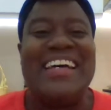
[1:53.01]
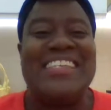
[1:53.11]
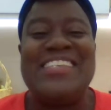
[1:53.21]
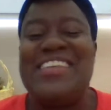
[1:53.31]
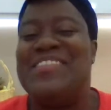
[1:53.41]

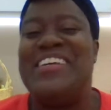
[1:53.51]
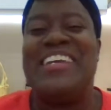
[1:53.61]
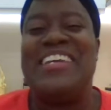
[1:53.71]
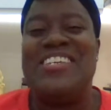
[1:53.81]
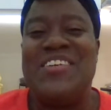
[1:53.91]
so that we
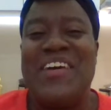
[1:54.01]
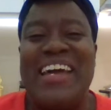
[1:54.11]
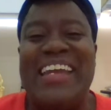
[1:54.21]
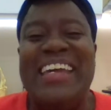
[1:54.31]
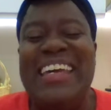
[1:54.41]
can enjoy
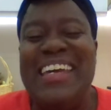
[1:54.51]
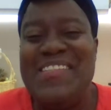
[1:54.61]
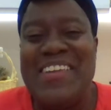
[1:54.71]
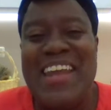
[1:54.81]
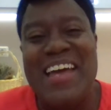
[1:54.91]
it
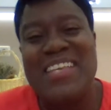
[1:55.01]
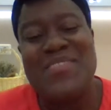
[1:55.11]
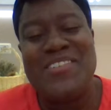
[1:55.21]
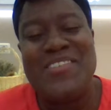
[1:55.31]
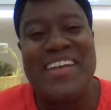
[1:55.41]
even as
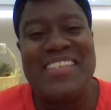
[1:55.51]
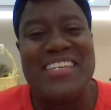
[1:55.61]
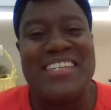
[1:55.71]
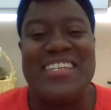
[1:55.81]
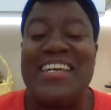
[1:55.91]
we're
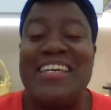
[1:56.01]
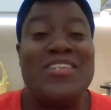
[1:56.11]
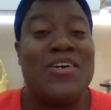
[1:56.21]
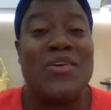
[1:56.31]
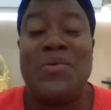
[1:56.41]
transitioning
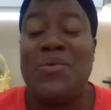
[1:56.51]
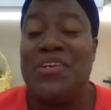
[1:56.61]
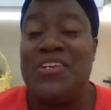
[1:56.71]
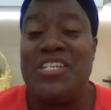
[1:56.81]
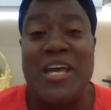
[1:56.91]
into the
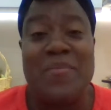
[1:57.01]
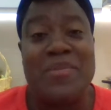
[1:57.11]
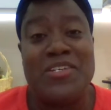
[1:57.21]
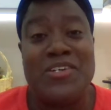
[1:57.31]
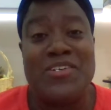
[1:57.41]
cooler
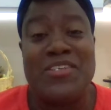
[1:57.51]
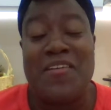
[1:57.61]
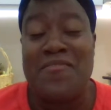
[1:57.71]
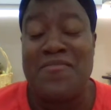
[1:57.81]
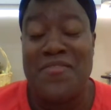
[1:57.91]
temperatures
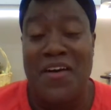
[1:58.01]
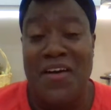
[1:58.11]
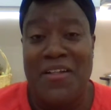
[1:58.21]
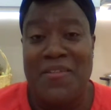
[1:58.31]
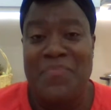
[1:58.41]
of
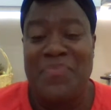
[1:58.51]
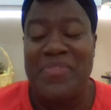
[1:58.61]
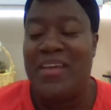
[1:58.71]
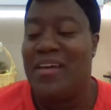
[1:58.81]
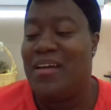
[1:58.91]
fall.
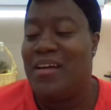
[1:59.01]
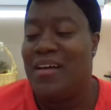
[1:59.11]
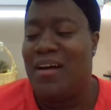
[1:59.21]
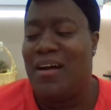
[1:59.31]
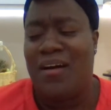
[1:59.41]

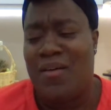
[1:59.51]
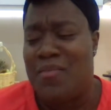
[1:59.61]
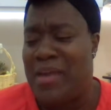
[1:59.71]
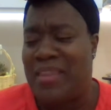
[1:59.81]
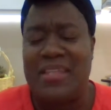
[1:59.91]
Oh man,